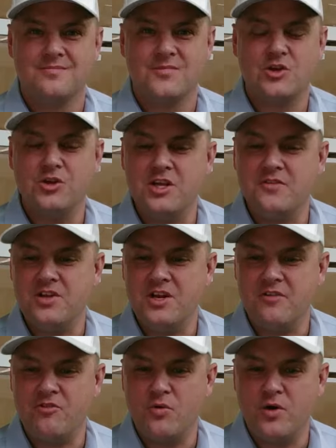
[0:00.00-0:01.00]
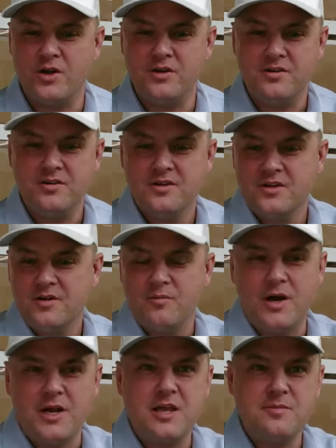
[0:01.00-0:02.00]
Good evening, everyone.
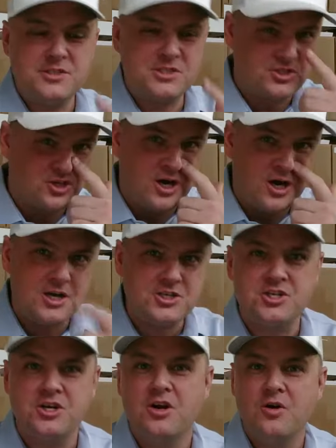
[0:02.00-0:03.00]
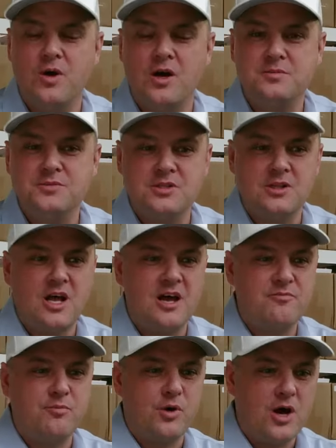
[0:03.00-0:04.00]
My name is Josh. Welcome to the
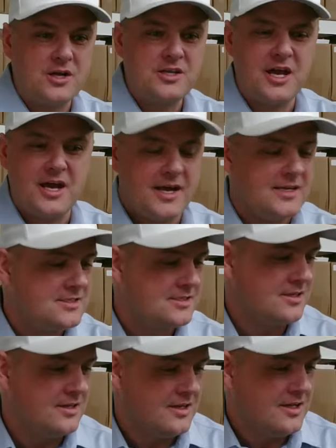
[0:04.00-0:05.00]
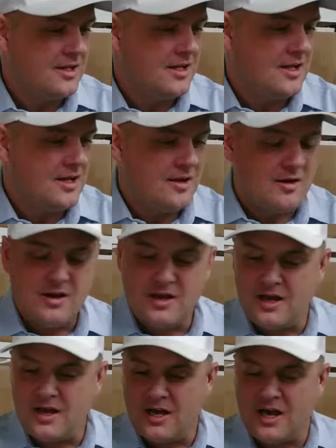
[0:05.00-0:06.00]
live broadcast.
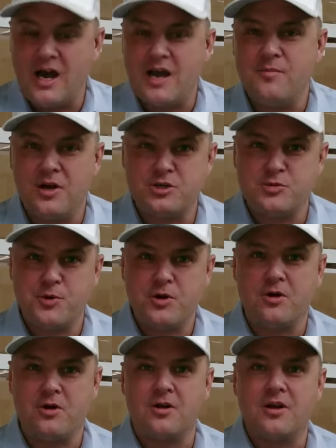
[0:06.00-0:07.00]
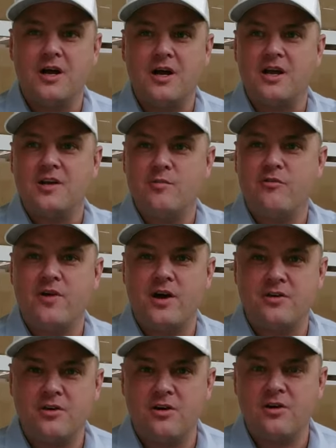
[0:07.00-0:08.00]
I'm an entrepreneur. I'm a
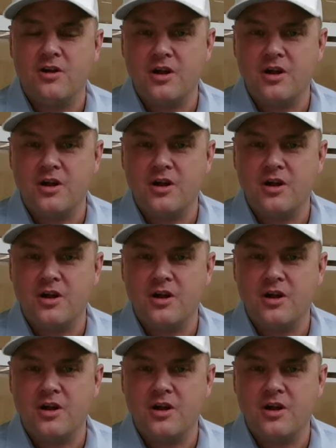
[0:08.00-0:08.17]
founder.